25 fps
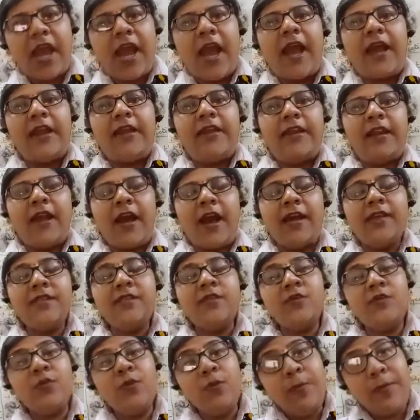And
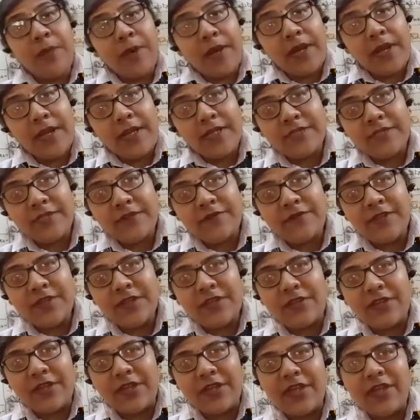last, superlative
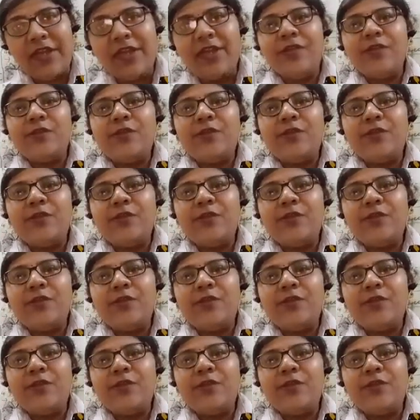degree.